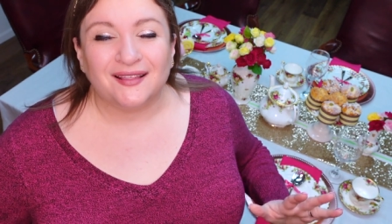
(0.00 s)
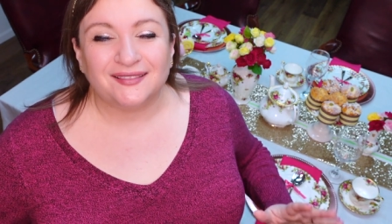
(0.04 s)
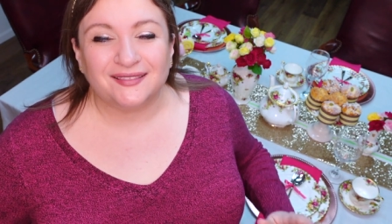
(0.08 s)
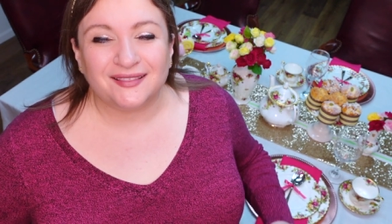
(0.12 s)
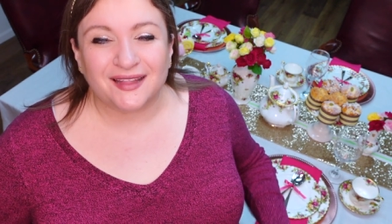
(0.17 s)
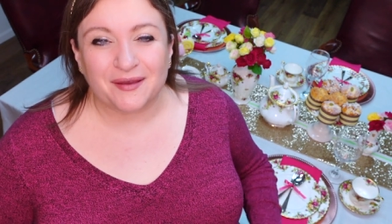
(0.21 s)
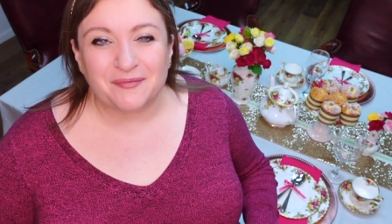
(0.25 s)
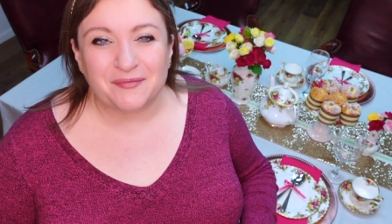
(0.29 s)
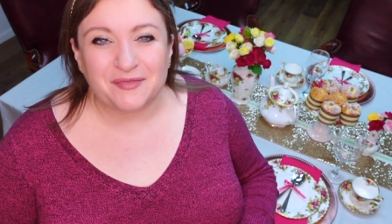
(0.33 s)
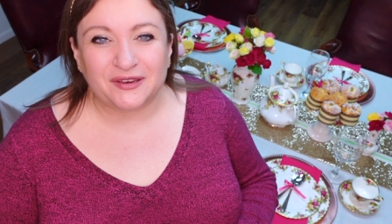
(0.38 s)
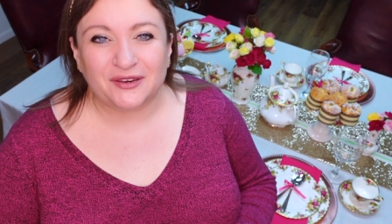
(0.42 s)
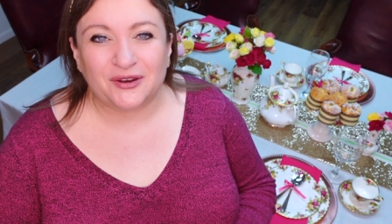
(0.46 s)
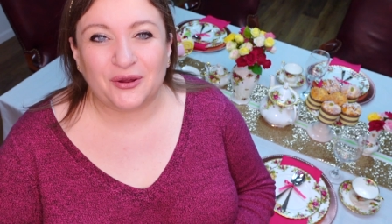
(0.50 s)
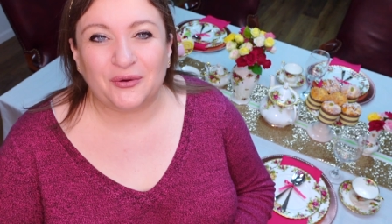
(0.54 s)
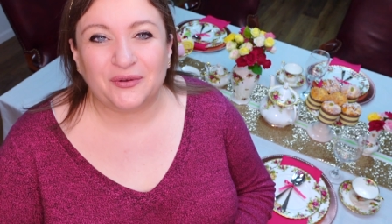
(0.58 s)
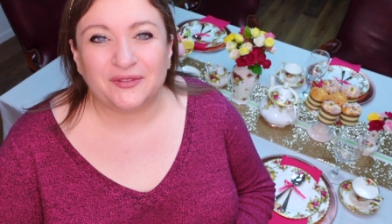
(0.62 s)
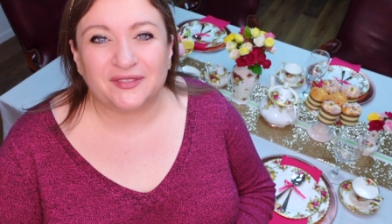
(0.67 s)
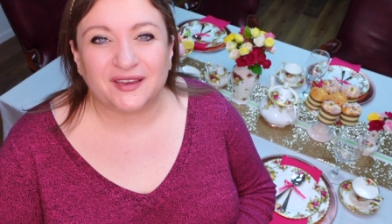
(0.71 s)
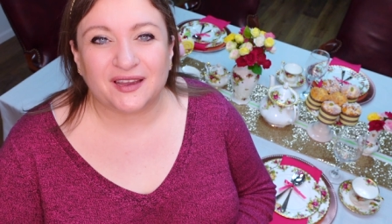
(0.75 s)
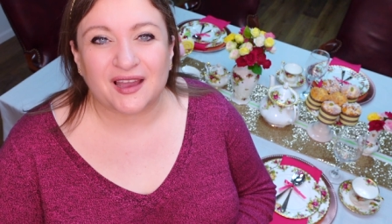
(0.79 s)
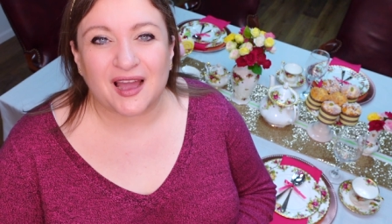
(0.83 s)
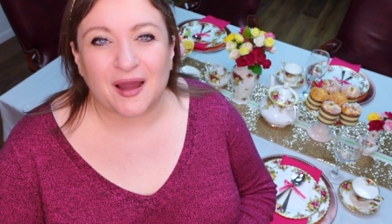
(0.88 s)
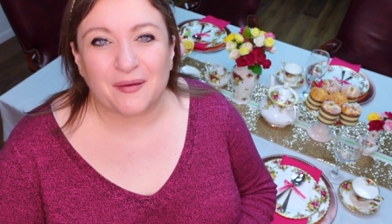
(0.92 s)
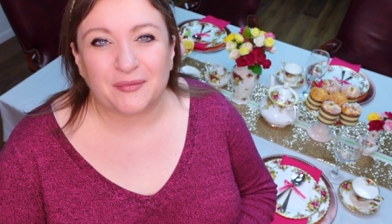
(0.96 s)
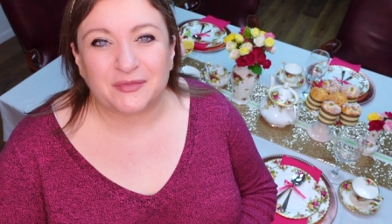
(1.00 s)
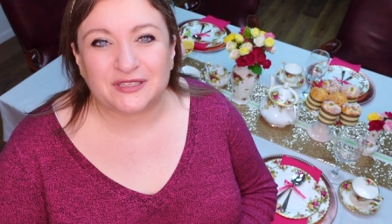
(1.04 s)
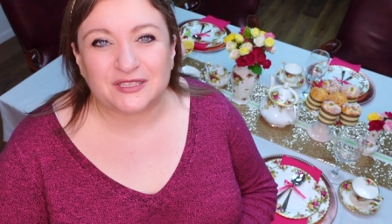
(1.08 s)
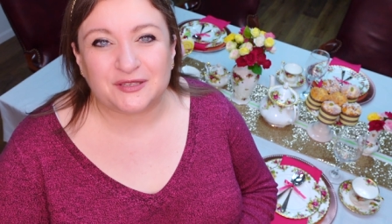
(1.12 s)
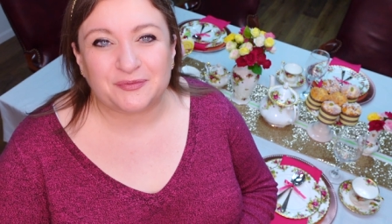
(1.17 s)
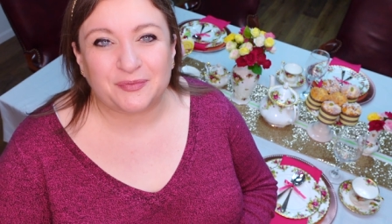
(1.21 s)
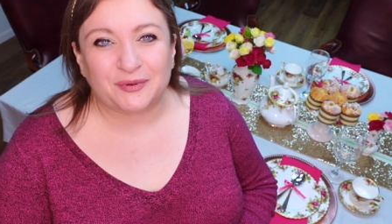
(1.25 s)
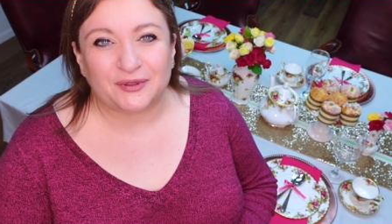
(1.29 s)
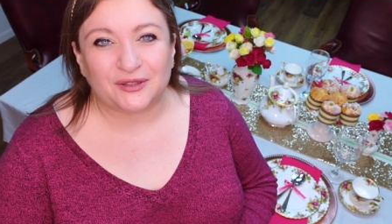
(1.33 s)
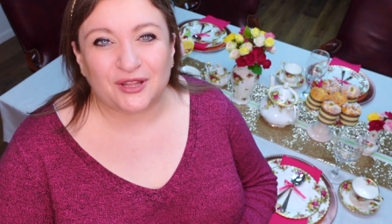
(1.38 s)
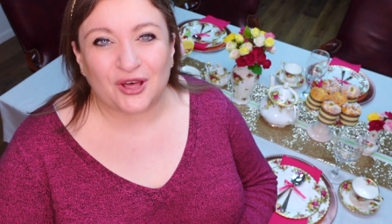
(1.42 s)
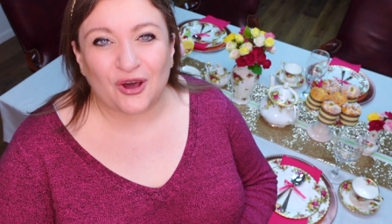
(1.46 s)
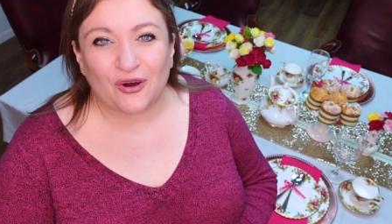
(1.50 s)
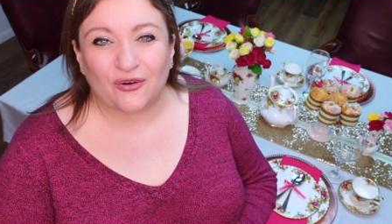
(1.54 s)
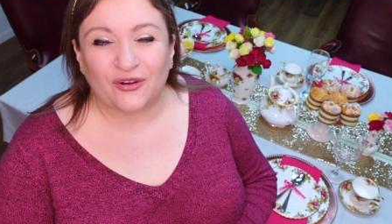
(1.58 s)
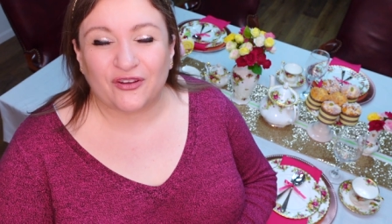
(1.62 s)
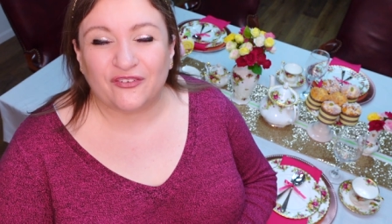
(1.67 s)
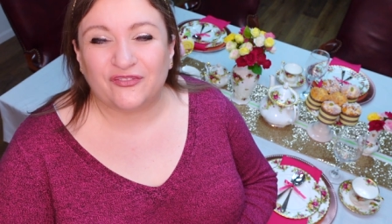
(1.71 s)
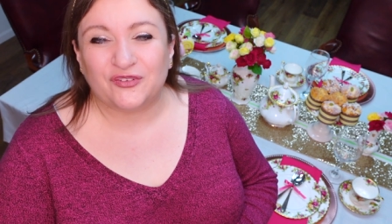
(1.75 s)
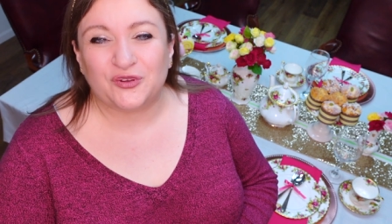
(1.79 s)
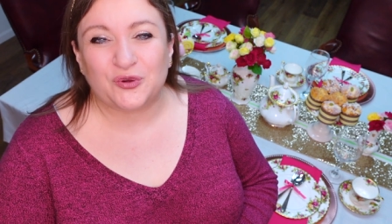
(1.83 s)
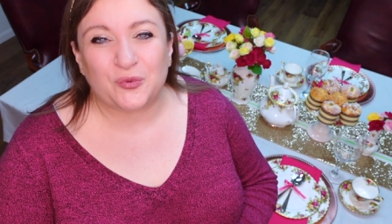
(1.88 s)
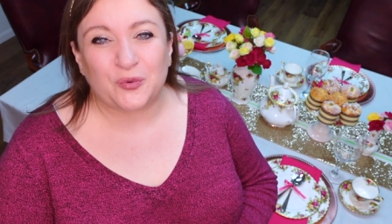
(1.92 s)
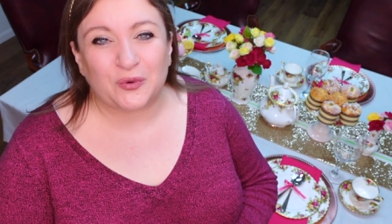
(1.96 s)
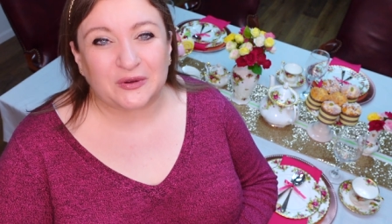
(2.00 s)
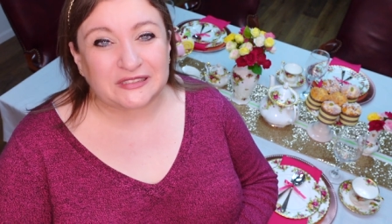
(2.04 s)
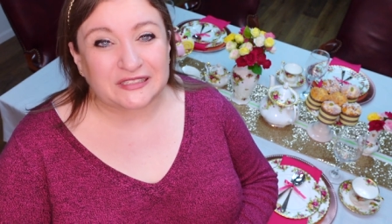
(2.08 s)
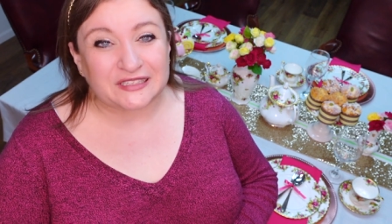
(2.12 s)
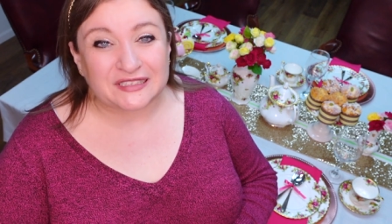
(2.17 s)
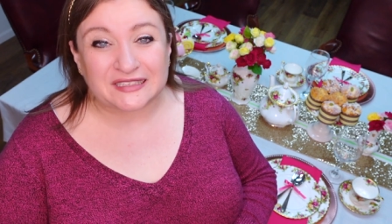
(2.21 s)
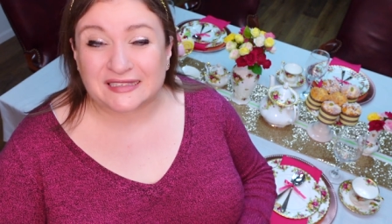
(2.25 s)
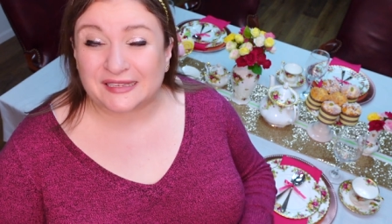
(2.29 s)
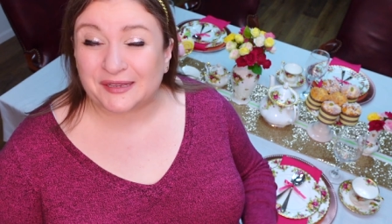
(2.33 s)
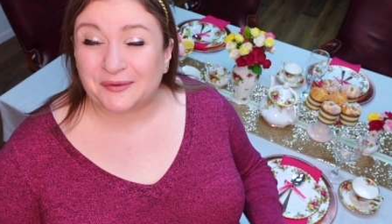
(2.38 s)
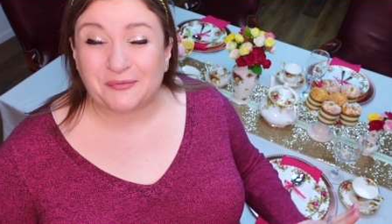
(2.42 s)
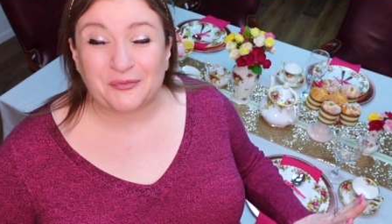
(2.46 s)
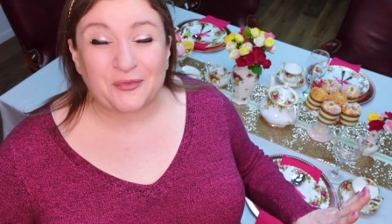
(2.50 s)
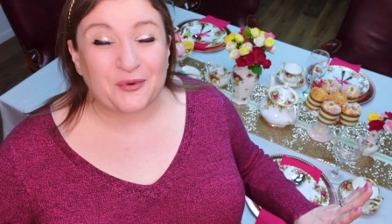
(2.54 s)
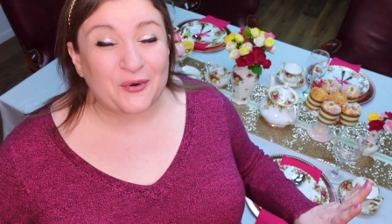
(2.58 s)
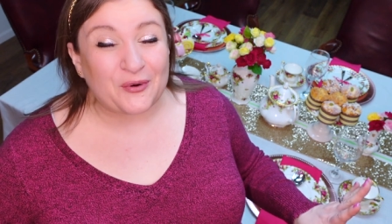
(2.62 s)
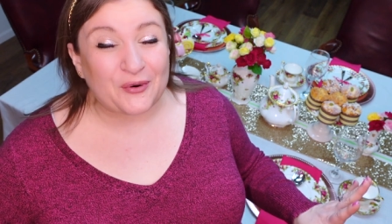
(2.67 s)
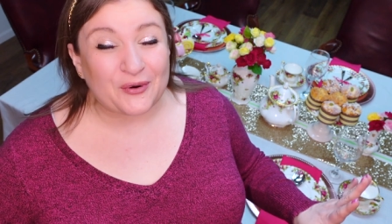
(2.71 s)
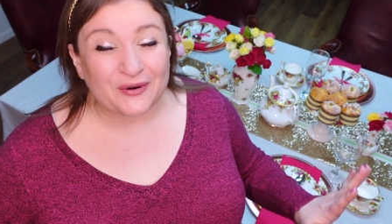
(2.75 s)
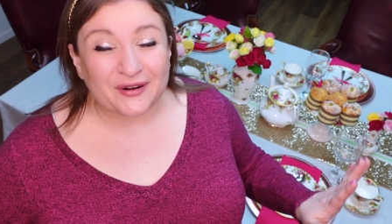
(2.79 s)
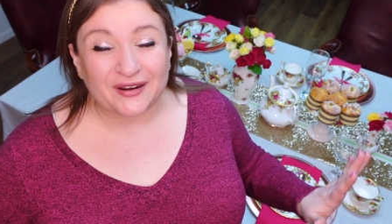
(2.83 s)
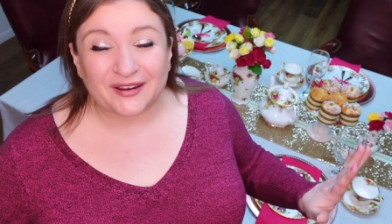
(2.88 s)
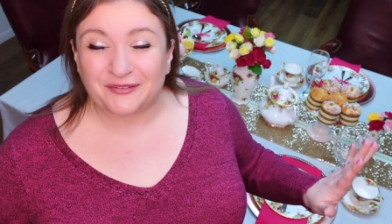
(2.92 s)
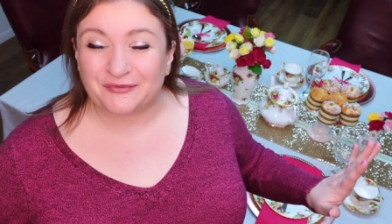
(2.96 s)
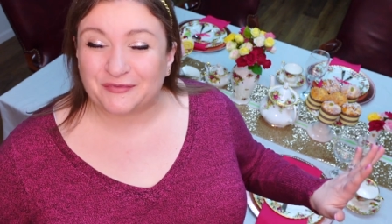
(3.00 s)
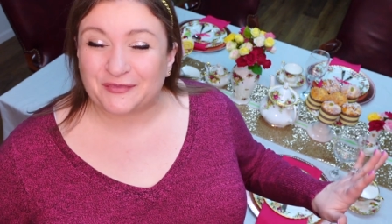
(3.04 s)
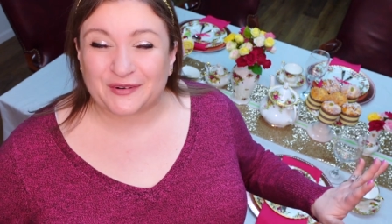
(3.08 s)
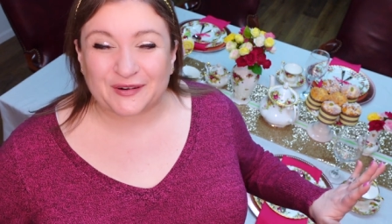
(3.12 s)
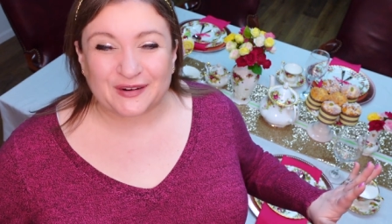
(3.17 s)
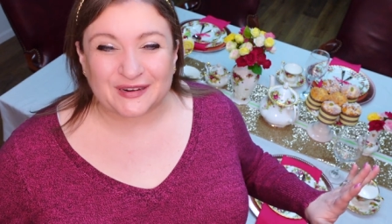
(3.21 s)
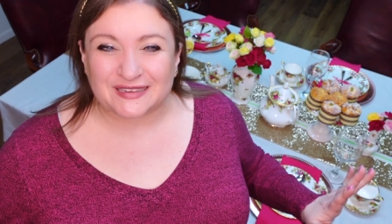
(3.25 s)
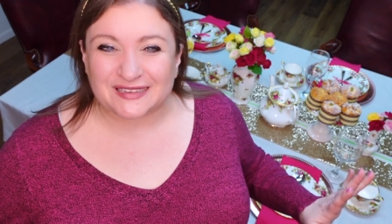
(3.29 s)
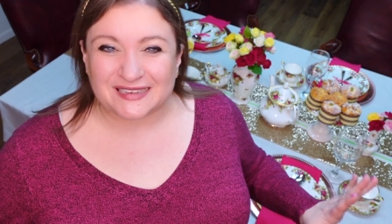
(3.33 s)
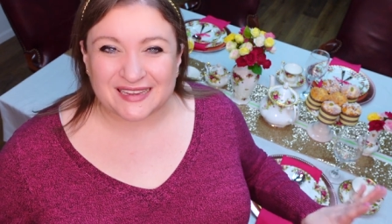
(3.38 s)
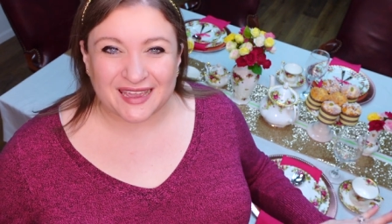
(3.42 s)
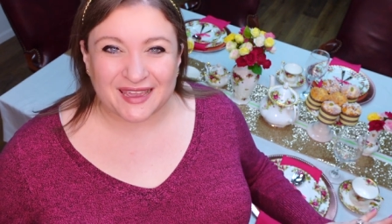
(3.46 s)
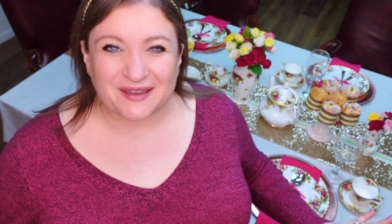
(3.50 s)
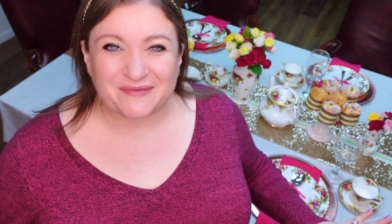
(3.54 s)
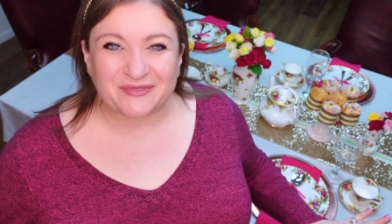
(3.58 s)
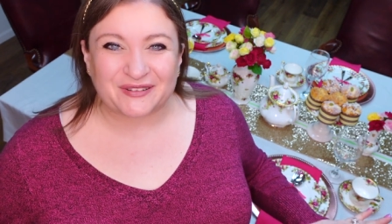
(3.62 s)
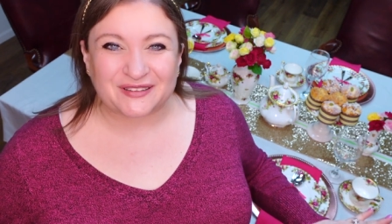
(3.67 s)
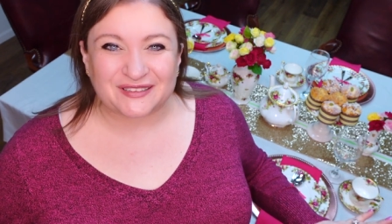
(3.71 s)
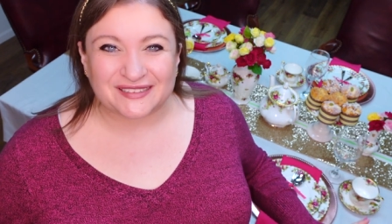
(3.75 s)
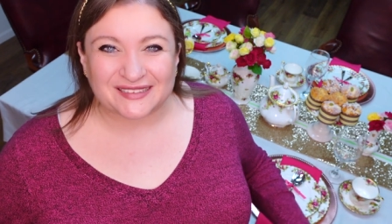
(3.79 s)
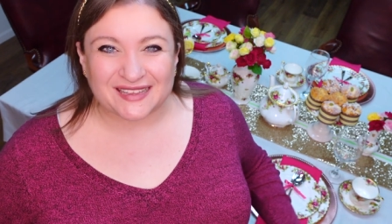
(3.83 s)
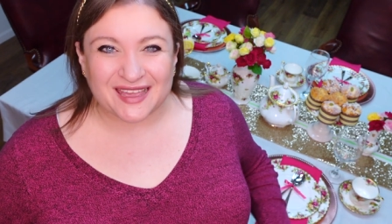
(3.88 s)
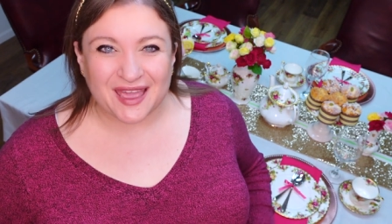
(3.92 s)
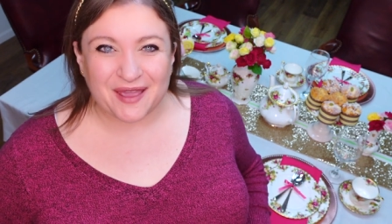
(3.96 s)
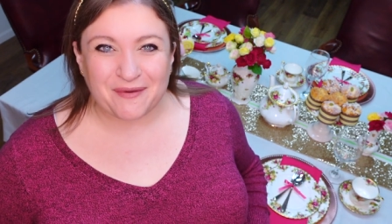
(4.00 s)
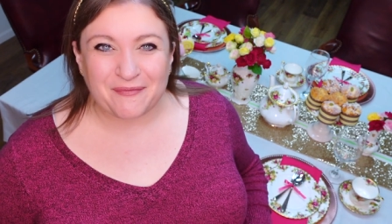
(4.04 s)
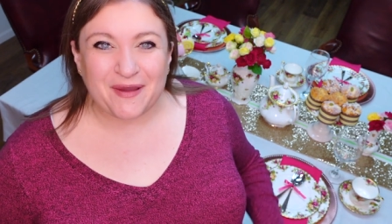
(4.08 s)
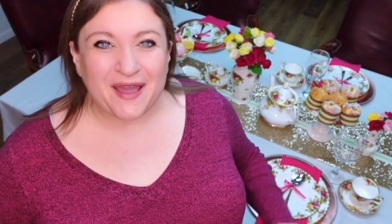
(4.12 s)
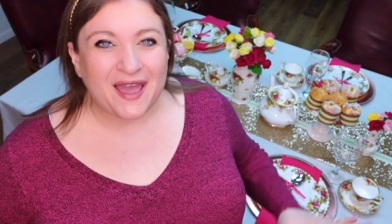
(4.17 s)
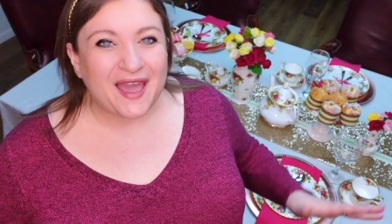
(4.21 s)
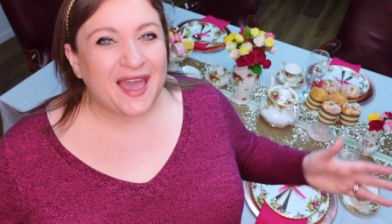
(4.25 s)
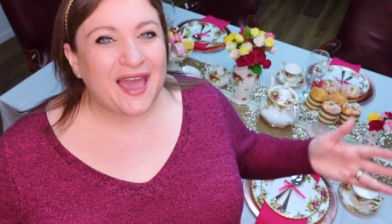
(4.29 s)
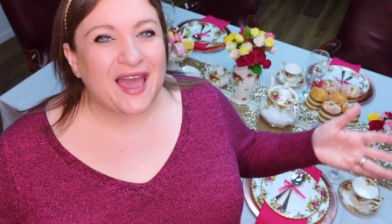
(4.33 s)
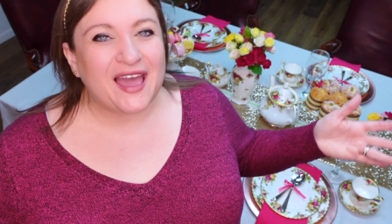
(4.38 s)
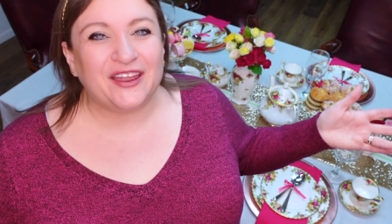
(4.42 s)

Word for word: Let me know in the comments below if you want to see more and more tablescape.